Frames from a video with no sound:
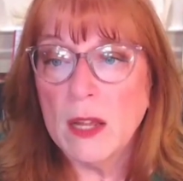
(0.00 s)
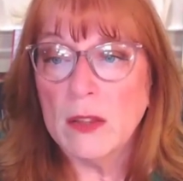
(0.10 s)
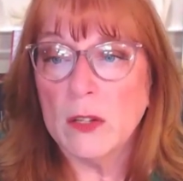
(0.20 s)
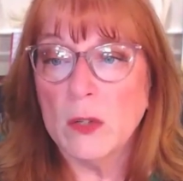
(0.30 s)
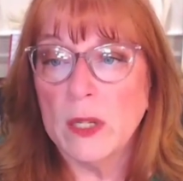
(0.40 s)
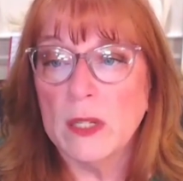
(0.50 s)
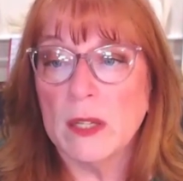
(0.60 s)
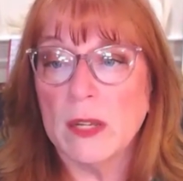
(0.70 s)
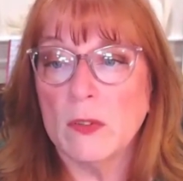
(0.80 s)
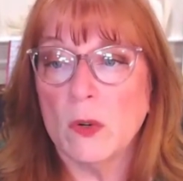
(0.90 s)
The tree's
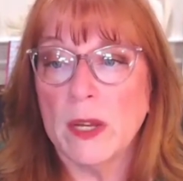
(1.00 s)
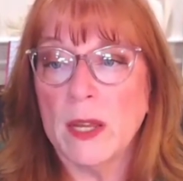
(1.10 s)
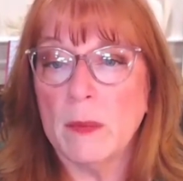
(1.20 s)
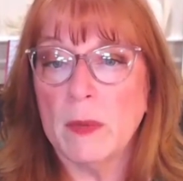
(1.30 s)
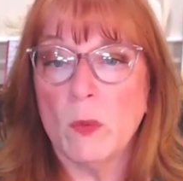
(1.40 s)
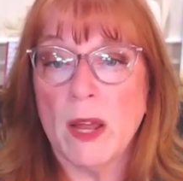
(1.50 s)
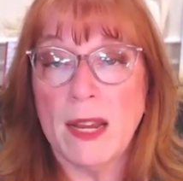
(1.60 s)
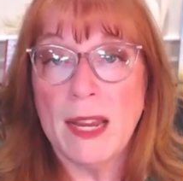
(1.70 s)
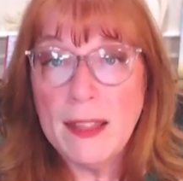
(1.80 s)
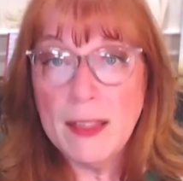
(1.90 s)
life story can be read
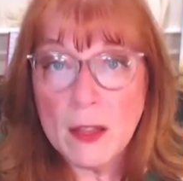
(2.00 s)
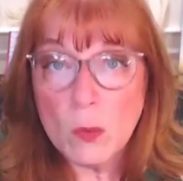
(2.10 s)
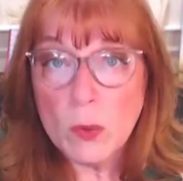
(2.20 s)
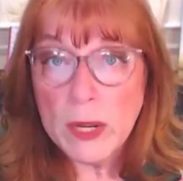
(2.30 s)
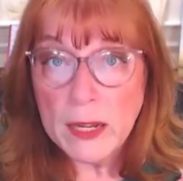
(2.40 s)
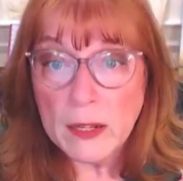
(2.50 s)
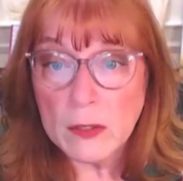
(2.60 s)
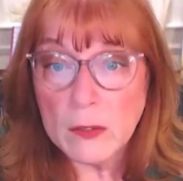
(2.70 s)
in the rings